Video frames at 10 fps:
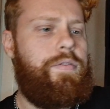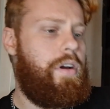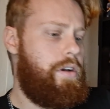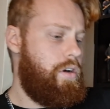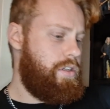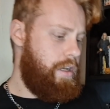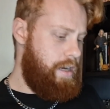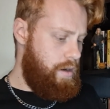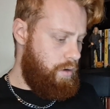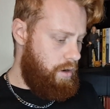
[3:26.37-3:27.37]
Very nice. The
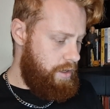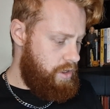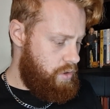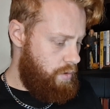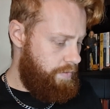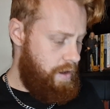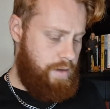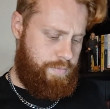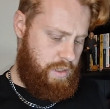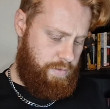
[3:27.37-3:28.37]
neon lights sort of
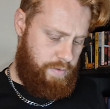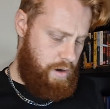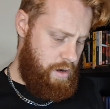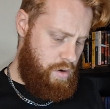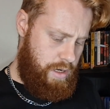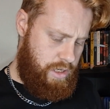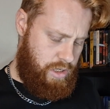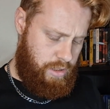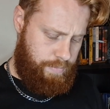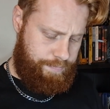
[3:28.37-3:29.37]
thing. This is very nice.